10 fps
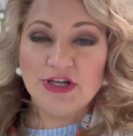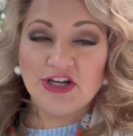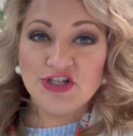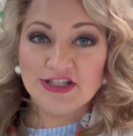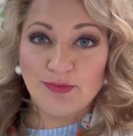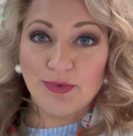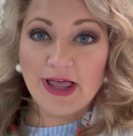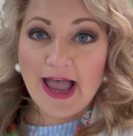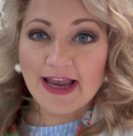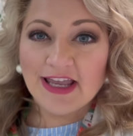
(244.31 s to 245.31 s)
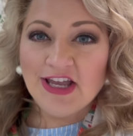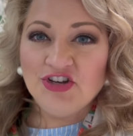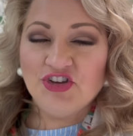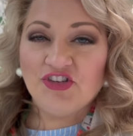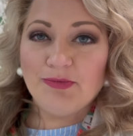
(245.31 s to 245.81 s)
touches of black
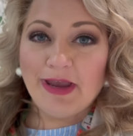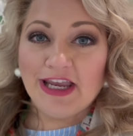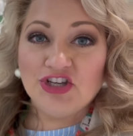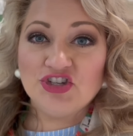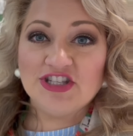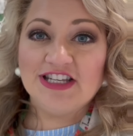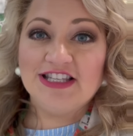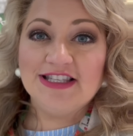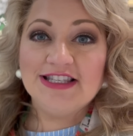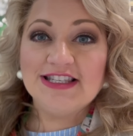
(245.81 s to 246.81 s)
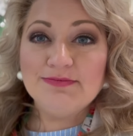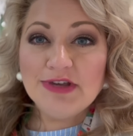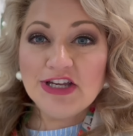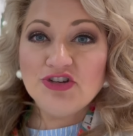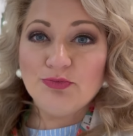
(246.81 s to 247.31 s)
just to make it just a
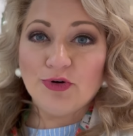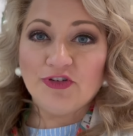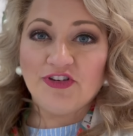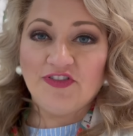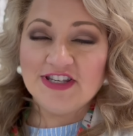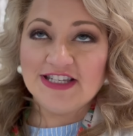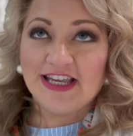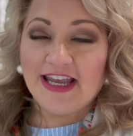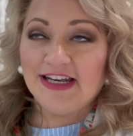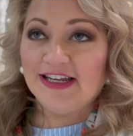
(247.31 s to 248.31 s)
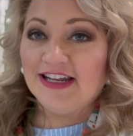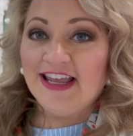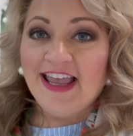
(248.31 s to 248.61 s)
smidge more sophisticated.